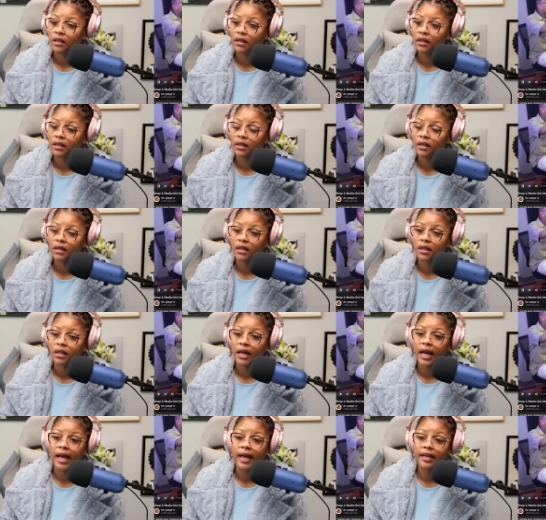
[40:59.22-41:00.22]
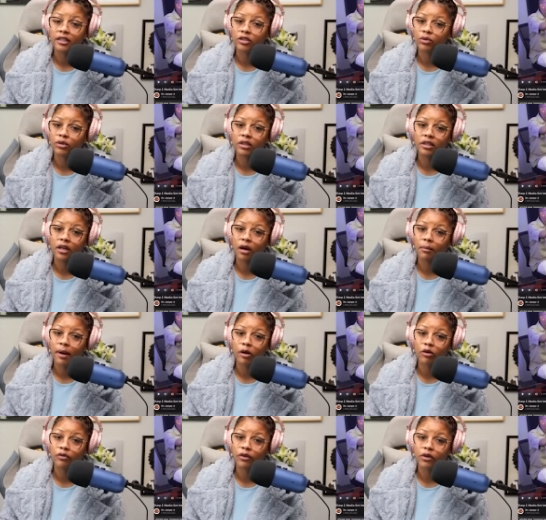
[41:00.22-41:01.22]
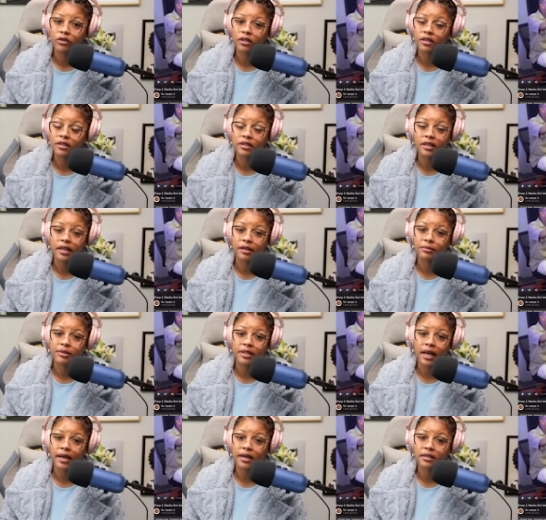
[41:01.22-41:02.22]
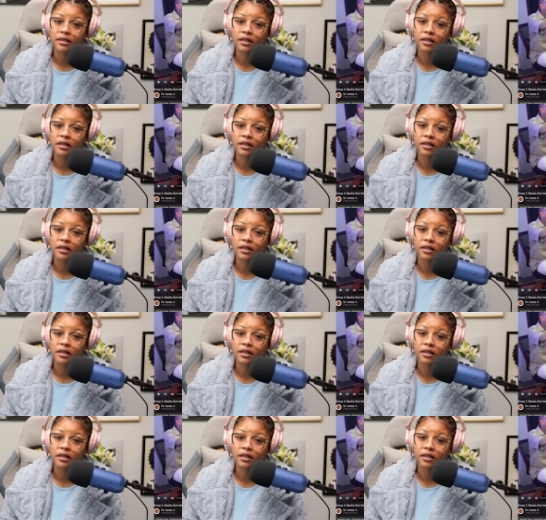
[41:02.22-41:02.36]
show. Dribble. Actually, y'all microphones are the same size, and her